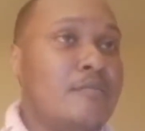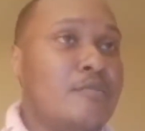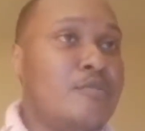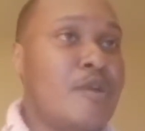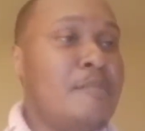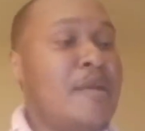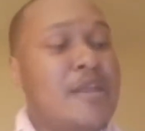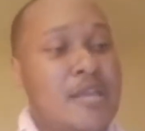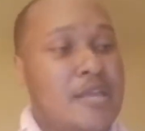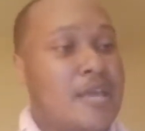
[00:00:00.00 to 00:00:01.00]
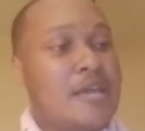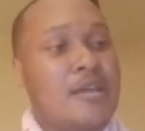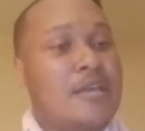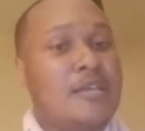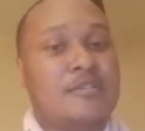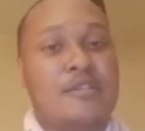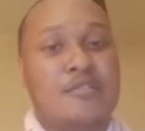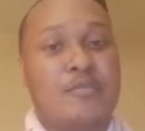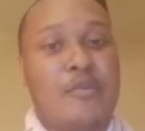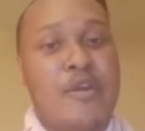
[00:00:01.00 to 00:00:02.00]
You know what I mean? Kissing
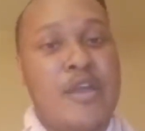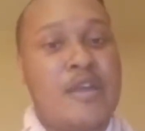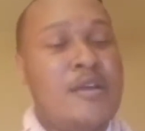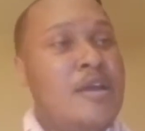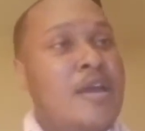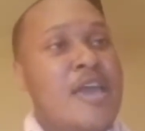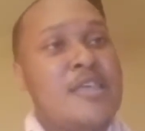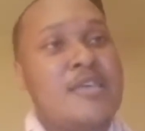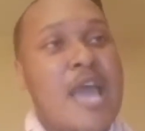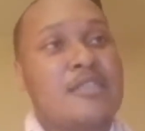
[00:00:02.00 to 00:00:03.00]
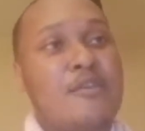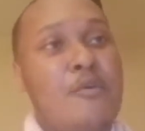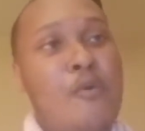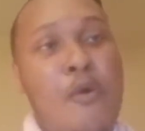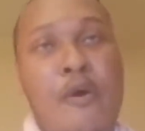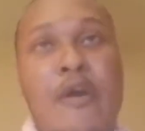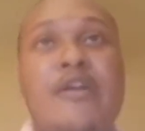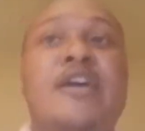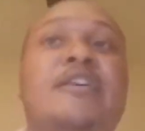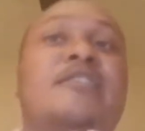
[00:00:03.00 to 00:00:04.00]
his ring, and he got the reward.
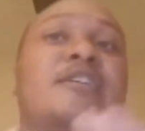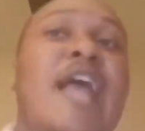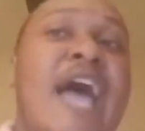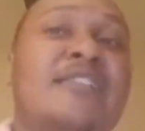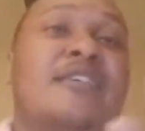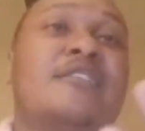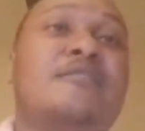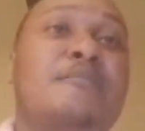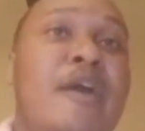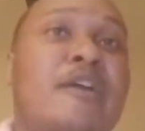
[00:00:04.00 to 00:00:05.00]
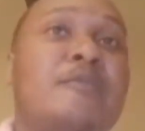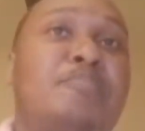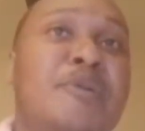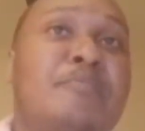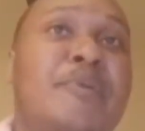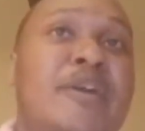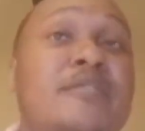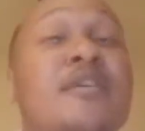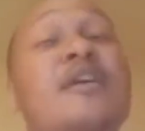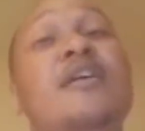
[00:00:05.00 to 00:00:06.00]
As classic as American Pimp
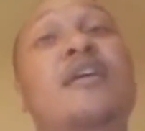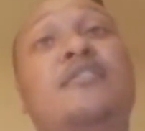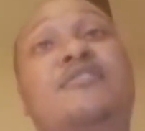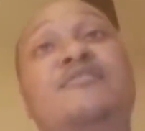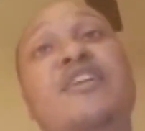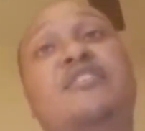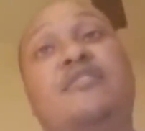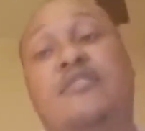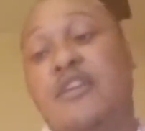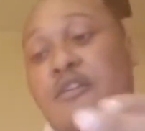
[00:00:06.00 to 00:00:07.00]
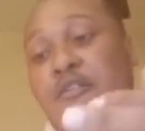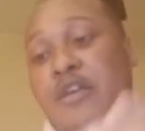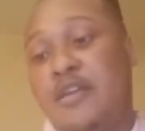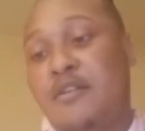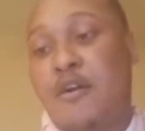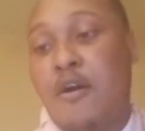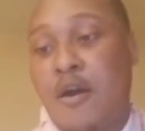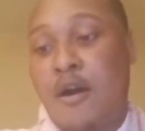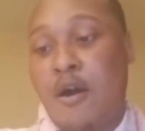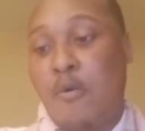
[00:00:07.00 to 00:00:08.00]
is, a snitch is still getting a
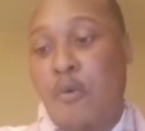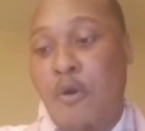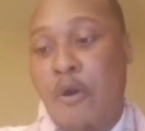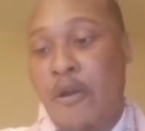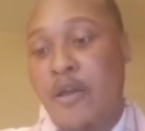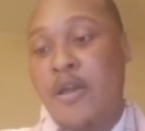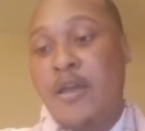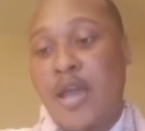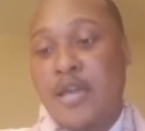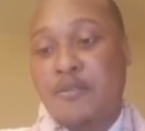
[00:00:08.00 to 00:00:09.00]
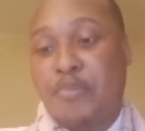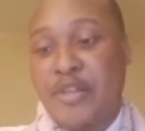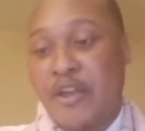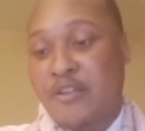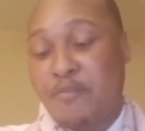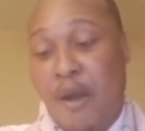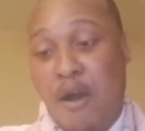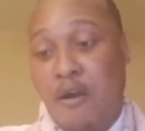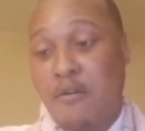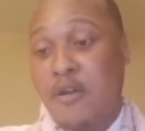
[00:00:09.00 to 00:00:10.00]
award at the Players
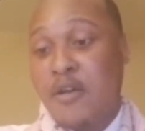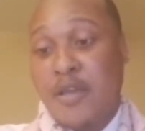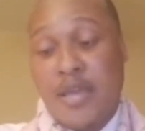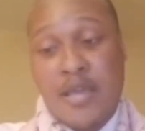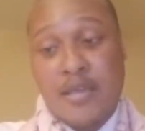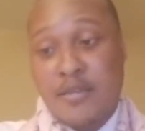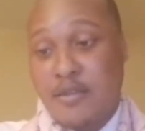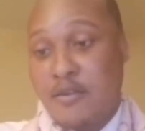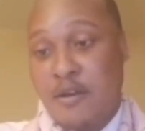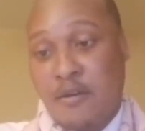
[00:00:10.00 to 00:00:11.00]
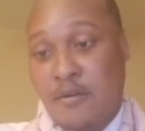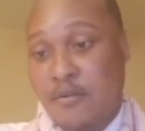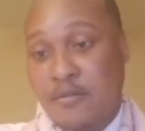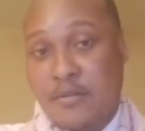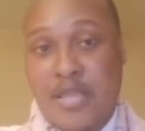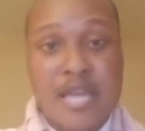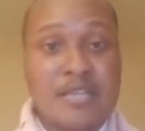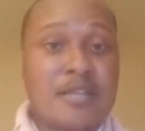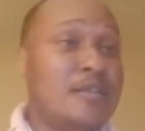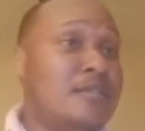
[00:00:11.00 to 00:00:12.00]
Ball, and, you know, that
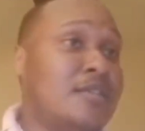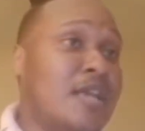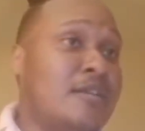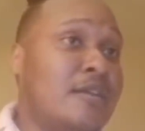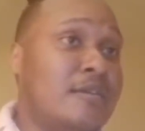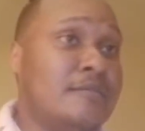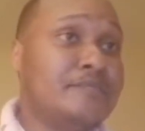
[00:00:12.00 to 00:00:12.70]
shit is sickening.